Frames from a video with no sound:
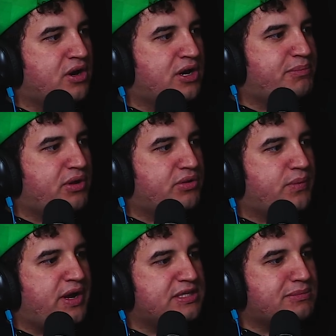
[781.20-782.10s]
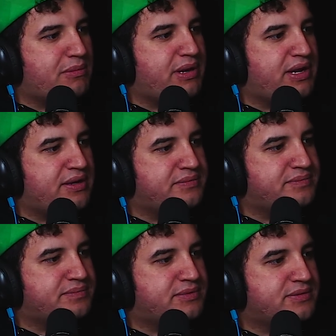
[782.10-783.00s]
Heard it both ways, my man.
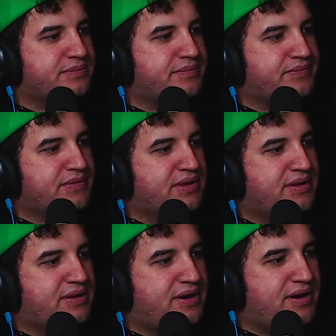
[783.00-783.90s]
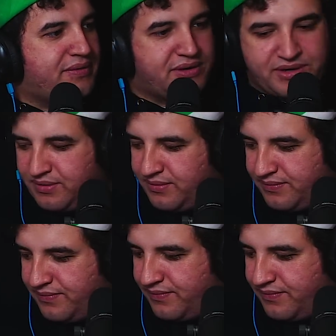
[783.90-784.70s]
All right, here we go.